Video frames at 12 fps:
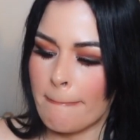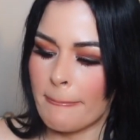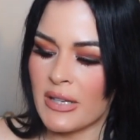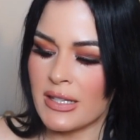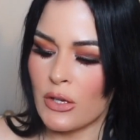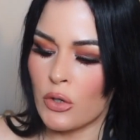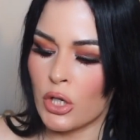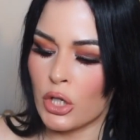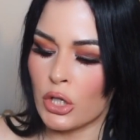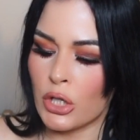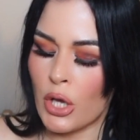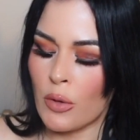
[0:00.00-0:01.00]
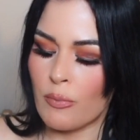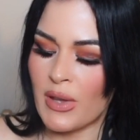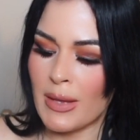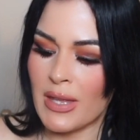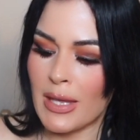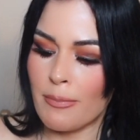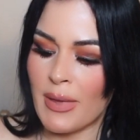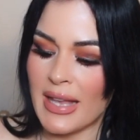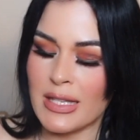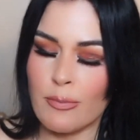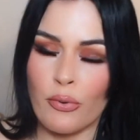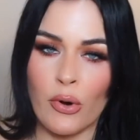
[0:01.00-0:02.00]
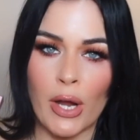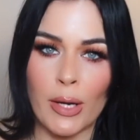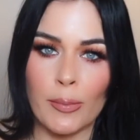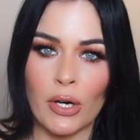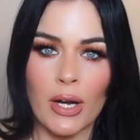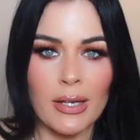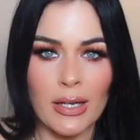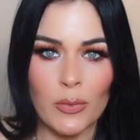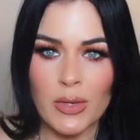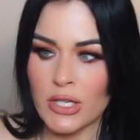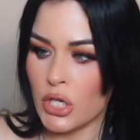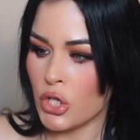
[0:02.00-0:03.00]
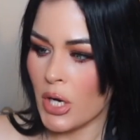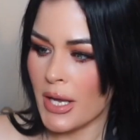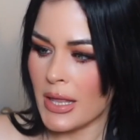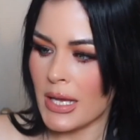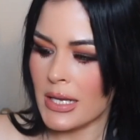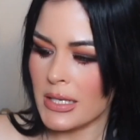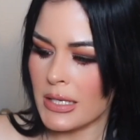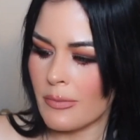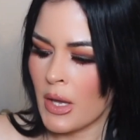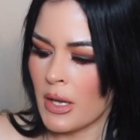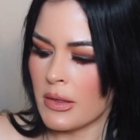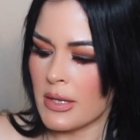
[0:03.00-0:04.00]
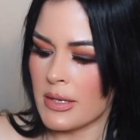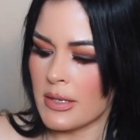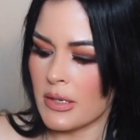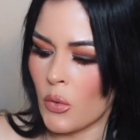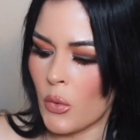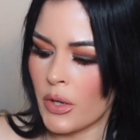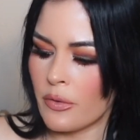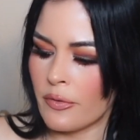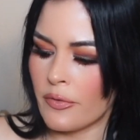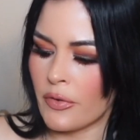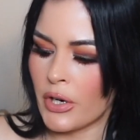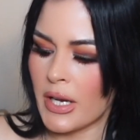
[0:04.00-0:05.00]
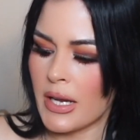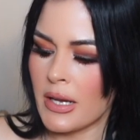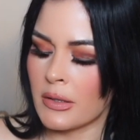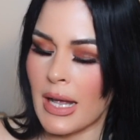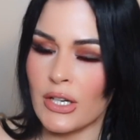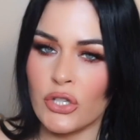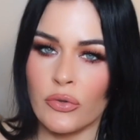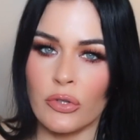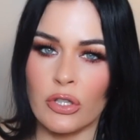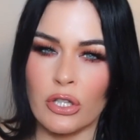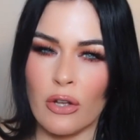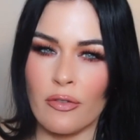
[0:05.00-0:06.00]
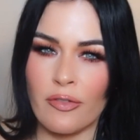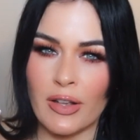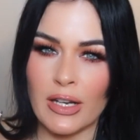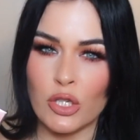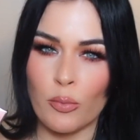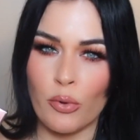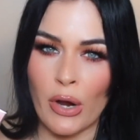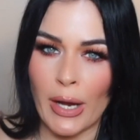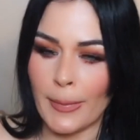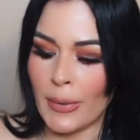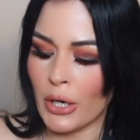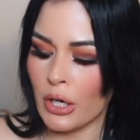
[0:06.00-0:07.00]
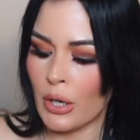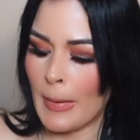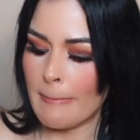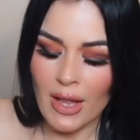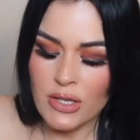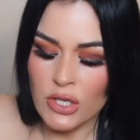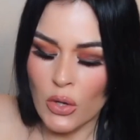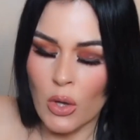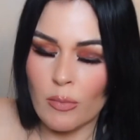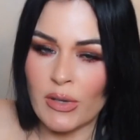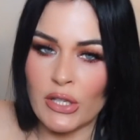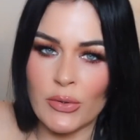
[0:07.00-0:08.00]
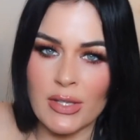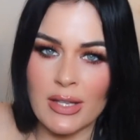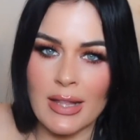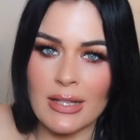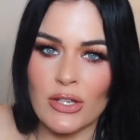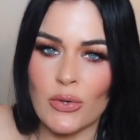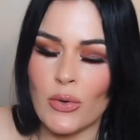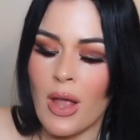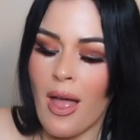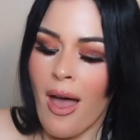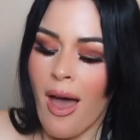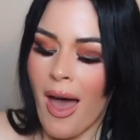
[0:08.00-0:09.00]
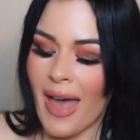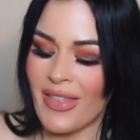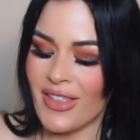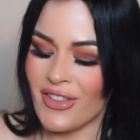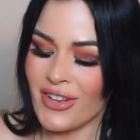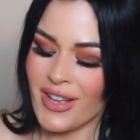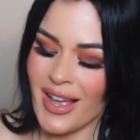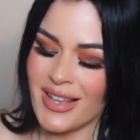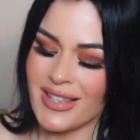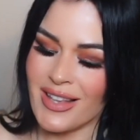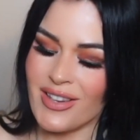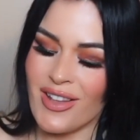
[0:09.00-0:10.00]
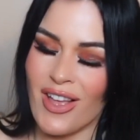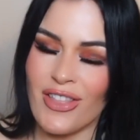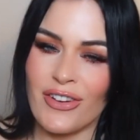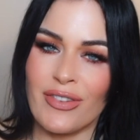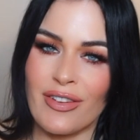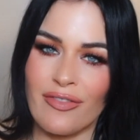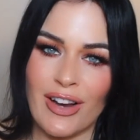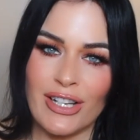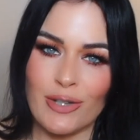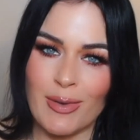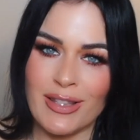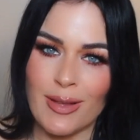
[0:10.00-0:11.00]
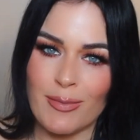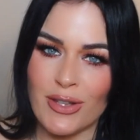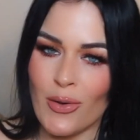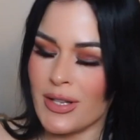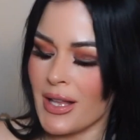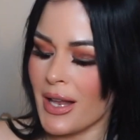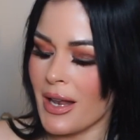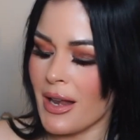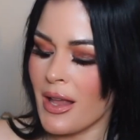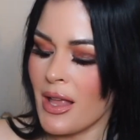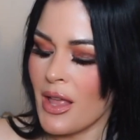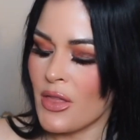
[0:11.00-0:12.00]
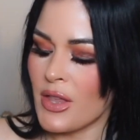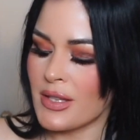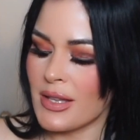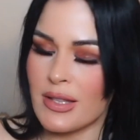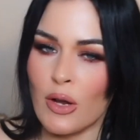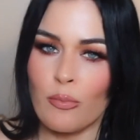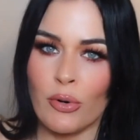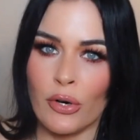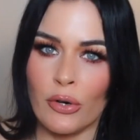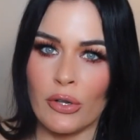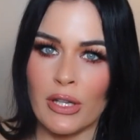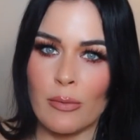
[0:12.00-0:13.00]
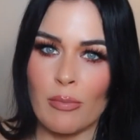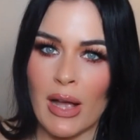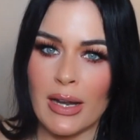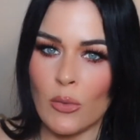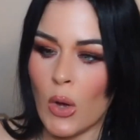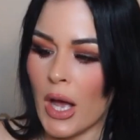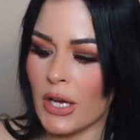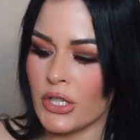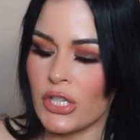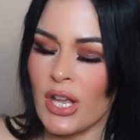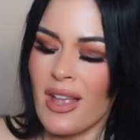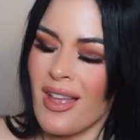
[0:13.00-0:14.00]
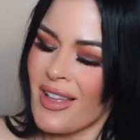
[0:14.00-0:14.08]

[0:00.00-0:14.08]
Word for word: Silk Glow BB Base Primer. I can't wait to try this. This is an oil-free natural glow finish primer. So I'll be using that soon. And then look, guys, another Refreshments. I'm so excited. This is their Pearly Body Wash.